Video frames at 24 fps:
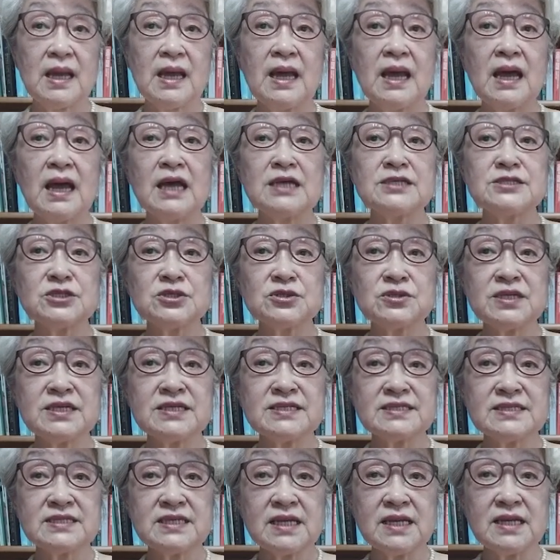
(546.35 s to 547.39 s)
As you can
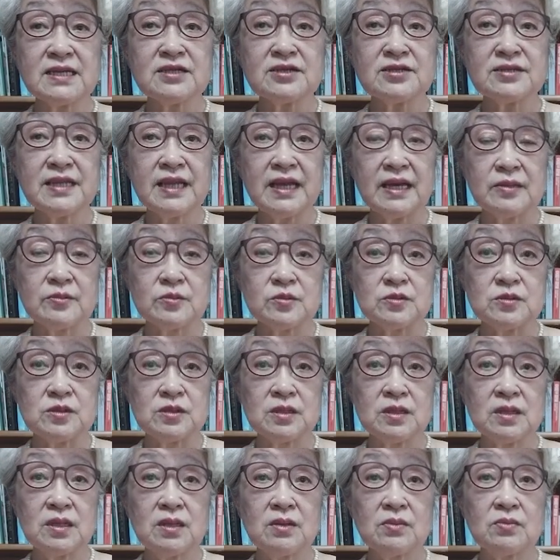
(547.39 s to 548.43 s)
see in the table,
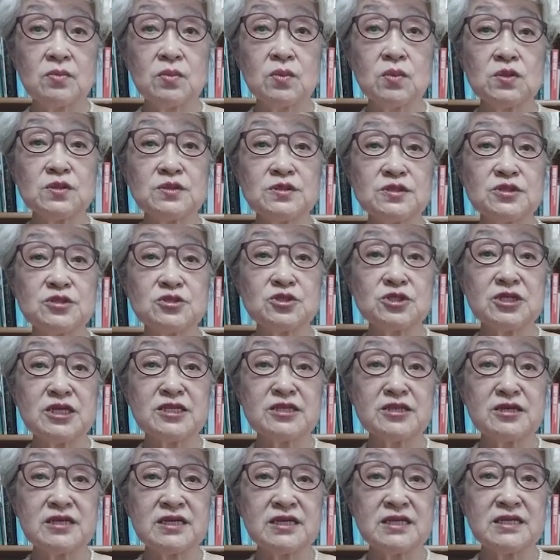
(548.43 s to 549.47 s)
most
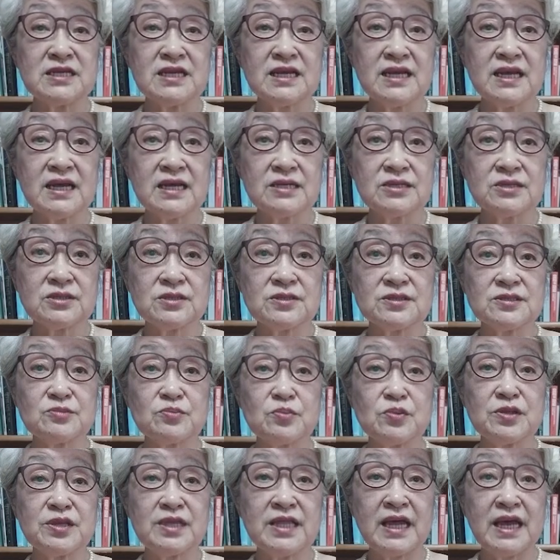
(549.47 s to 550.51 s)
gender indicators
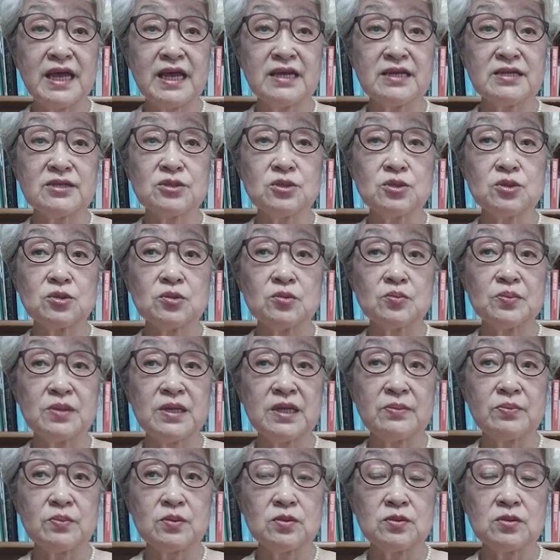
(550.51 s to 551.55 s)
pertain to
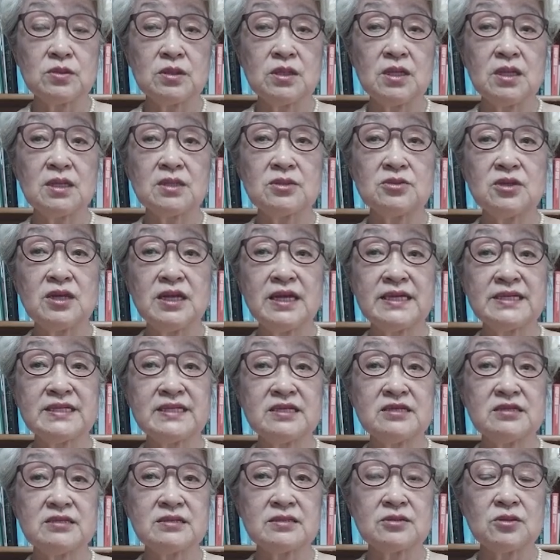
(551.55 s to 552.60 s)

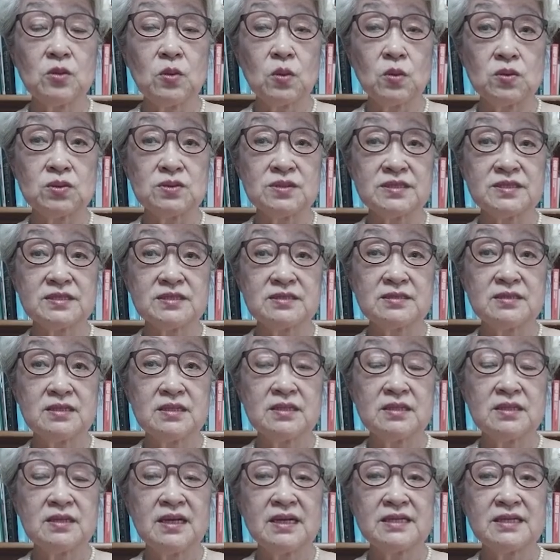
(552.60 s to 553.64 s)
people-related goals,
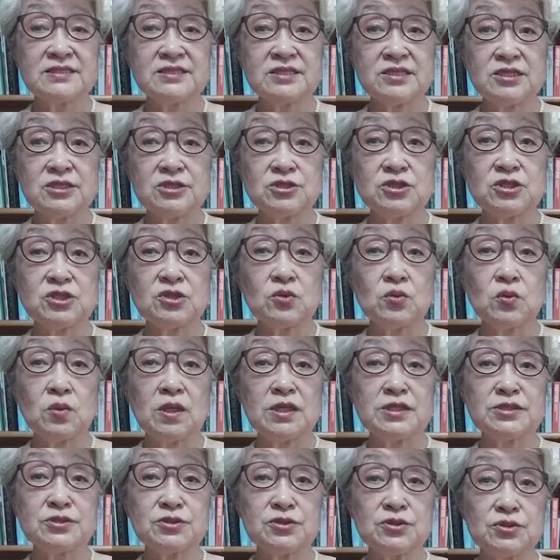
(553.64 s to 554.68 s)
SDG
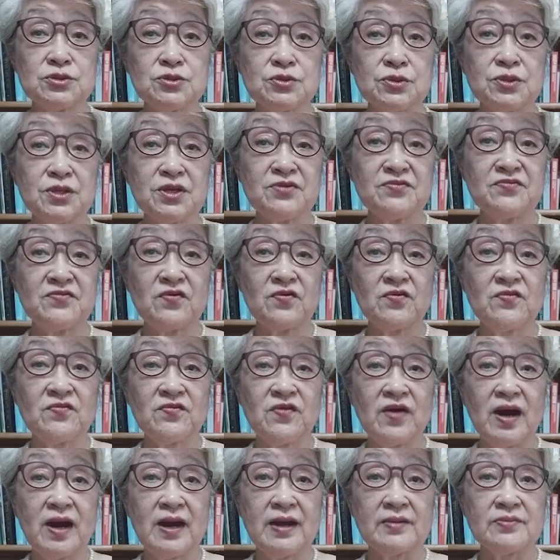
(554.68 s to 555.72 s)
1, 2, 3, 4,
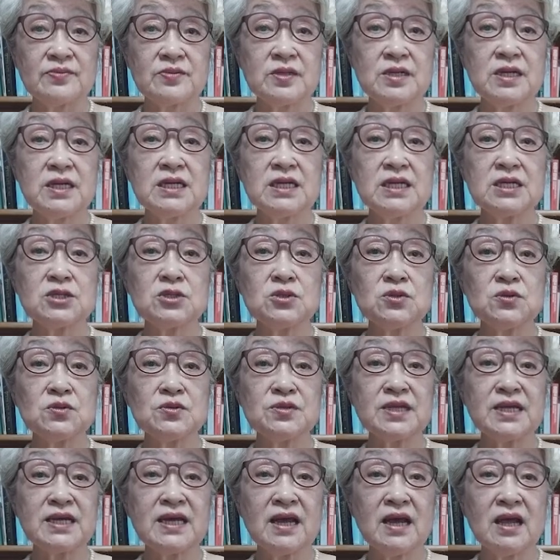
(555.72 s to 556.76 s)
5,
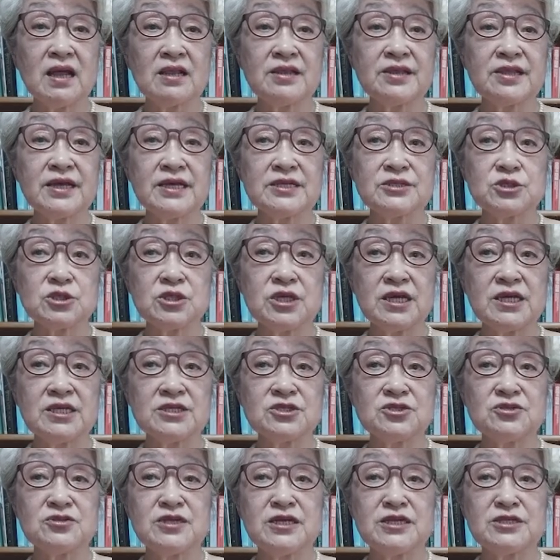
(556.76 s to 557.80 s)
including health,
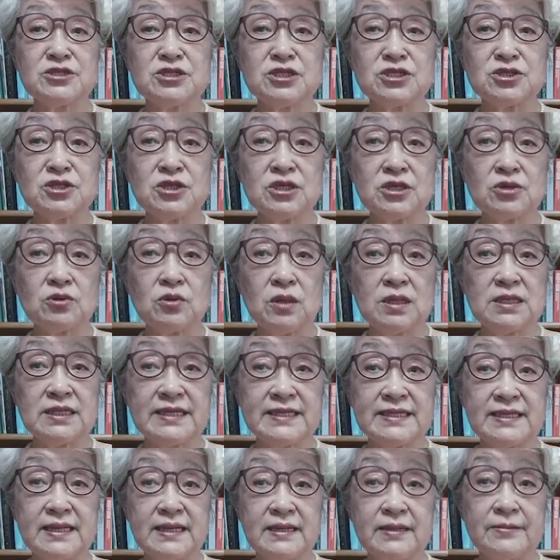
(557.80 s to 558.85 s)
education, and gender
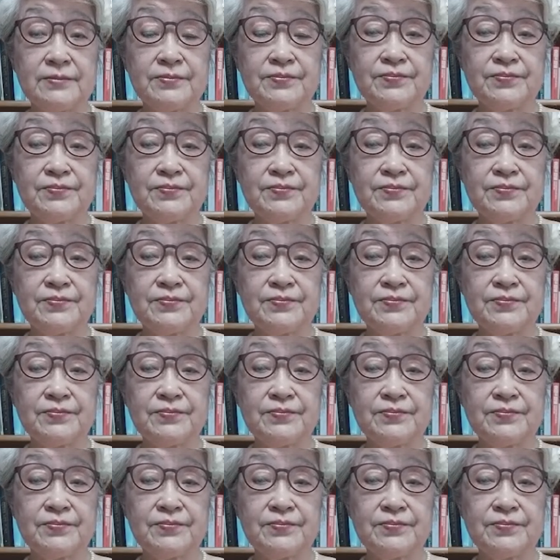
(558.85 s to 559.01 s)
equality.